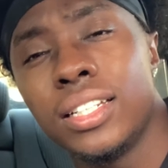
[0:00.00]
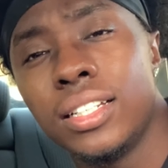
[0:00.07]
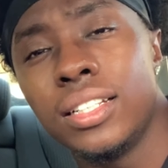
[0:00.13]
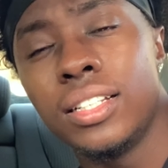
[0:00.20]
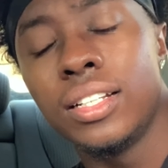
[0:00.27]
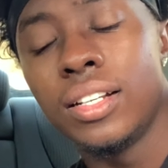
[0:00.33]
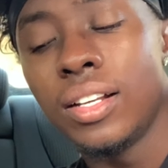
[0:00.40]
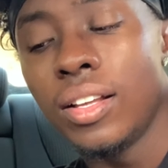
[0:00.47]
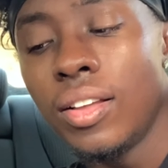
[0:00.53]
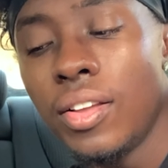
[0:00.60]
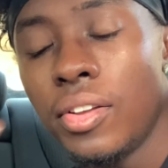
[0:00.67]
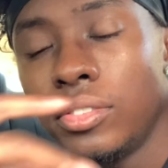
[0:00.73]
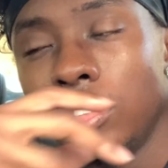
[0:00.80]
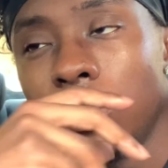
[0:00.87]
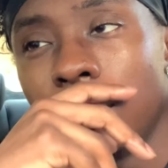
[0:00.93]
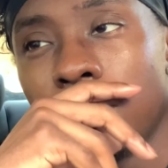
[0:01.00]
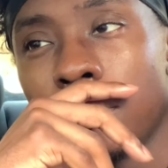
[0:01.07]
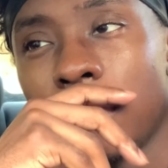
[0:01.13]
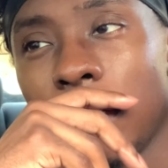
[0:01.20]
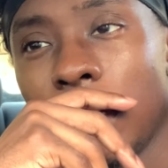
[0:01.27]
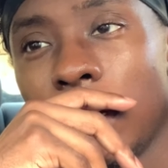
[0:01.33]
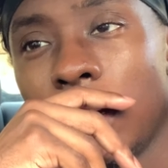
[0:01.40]
You know what I'm
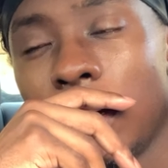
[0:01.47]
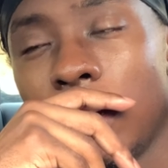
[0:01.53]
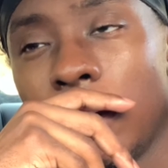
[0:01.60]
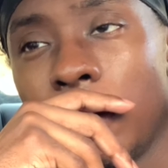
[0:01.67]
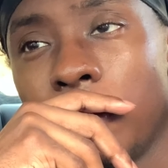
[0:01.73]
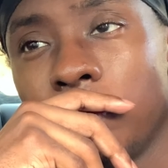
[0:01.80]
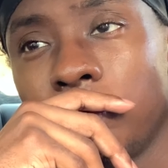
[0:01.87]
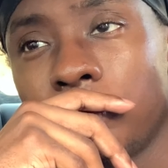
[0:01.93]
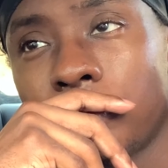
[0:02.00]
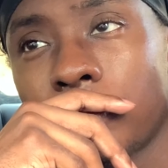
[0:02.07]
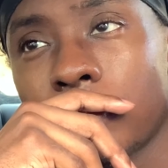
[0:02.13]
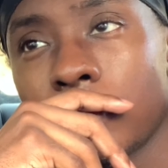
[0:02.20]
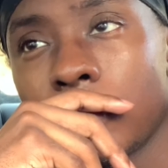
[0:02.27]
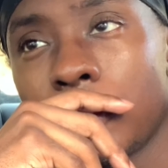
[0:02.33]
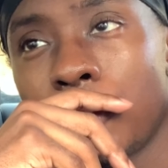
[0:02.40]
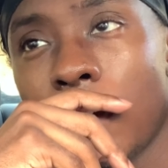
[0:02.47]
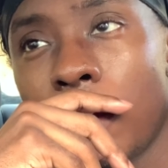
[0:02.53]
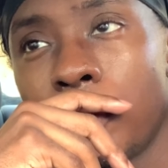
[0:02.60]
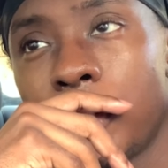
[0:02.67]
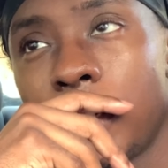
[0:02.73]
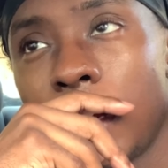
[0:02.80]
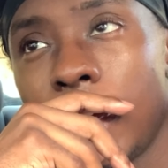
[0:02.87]
saying? Uh, so I
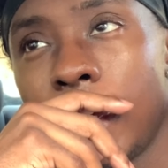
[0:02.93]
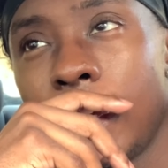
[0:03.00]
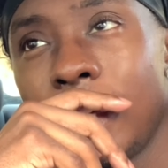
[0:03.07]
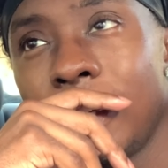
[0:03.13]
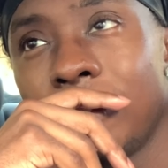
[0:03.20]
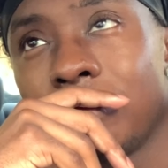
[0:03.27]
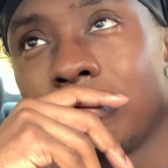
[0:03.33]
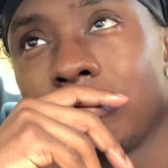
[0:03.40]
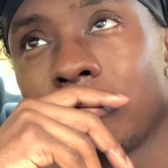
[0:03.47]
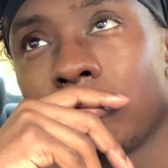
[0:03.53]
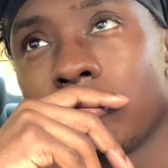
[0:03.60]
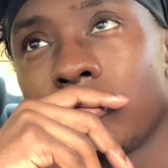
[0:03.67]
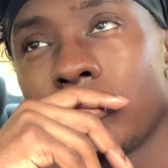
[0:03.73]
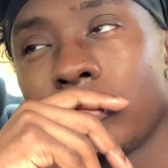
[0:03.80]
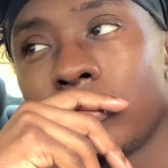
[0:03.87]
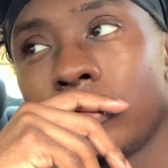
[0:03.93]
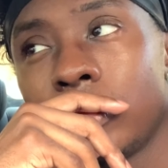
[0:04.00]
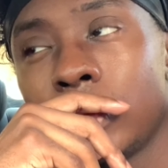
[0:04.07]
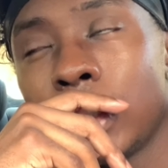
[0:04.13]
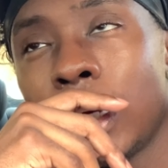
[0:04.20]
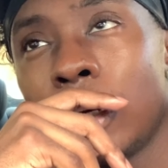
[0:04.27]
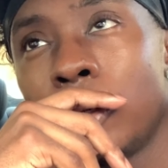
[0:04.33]
would say
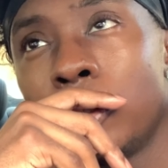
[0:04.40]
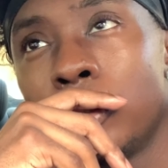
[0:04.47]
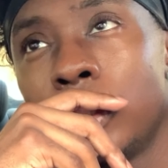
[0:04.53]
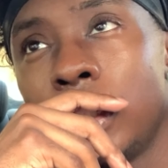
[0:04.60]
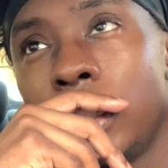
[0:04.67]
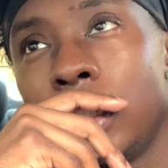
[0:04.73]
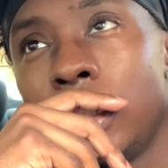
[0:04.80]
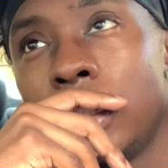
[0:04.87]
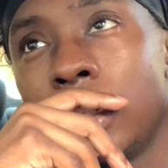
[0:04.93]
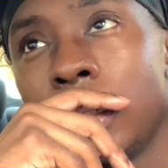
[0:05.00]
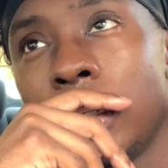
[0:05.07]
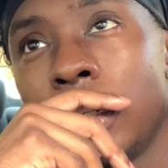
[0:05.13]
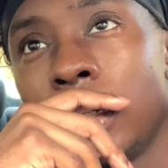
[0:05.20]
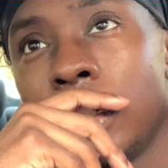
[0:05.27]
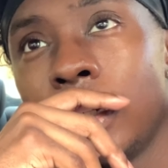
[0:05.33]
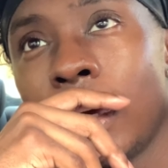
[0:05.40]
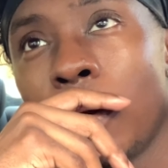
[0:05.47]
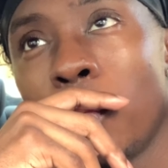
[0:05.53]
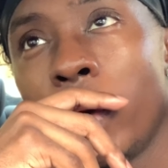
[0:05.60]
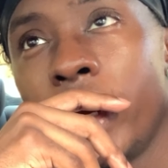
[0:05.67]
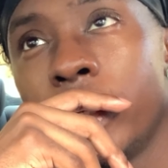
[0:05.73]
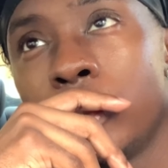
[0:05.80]
not only not
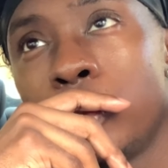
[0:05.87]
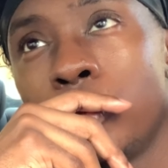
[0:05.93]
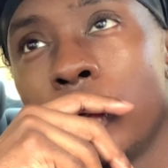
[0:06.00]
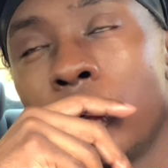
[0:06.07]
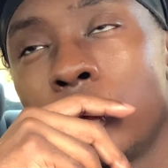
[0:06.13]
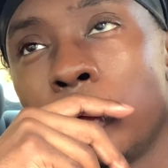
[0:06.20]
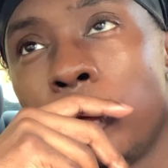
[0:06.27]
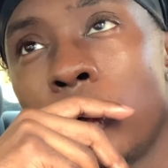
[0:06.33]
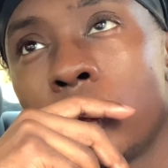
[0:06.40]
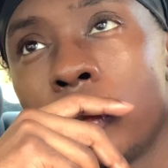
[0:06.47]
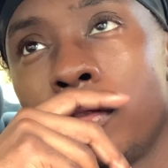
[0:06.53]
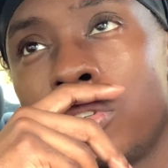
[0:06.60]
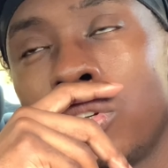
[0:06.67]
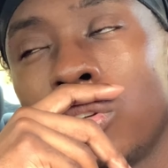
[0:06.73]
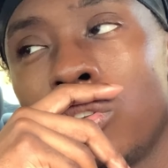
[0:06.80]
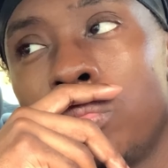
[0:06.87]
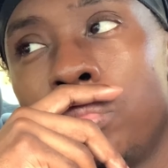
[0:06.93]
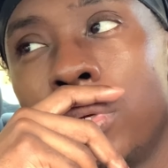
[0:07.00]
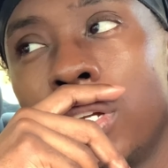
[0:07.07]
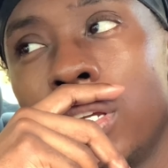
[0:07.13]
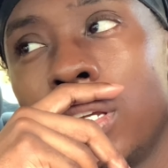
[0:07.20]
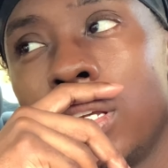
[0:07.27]
waiting too long to post a photo,
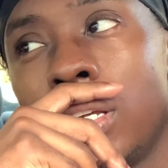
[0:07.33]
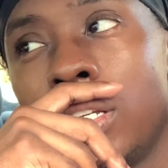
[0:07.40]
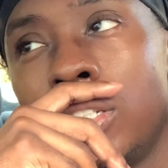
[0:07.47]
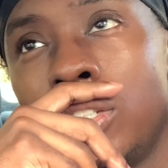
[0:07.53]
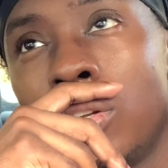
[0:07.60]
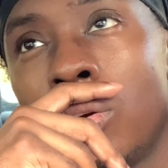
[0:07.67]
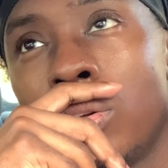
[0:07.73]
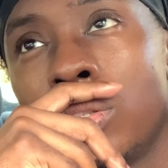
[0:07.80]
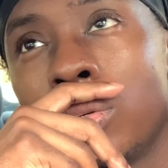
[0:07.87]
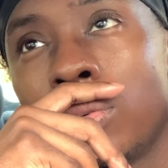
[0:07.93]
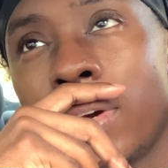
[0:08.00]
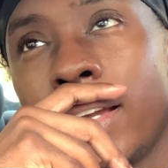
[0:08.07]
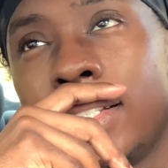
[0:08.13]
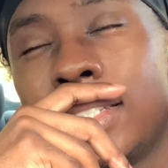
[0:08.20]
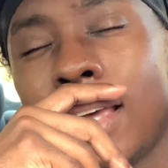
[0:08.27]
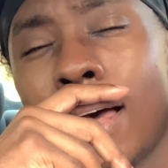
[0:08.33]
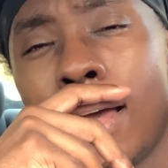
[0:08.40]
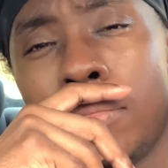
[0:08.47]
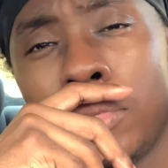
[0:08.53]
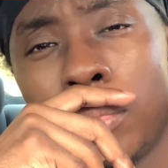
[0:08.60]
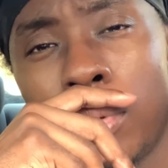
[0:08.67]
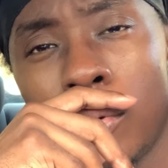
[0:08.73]
but knowing the right
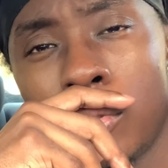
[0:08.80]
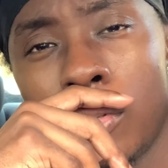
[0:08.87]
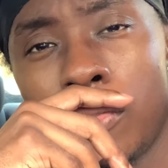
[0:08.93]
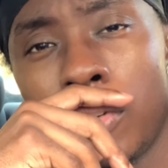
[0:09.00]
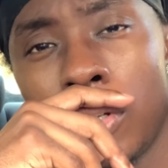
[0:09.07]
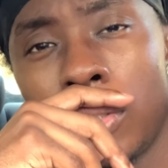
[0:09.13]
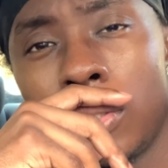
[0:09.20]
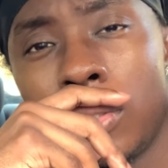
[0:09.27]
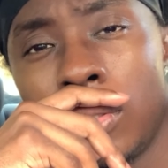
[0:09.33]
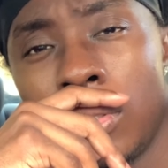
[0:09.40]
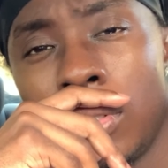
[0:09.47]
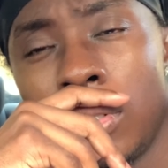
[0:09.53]
time to post a photo.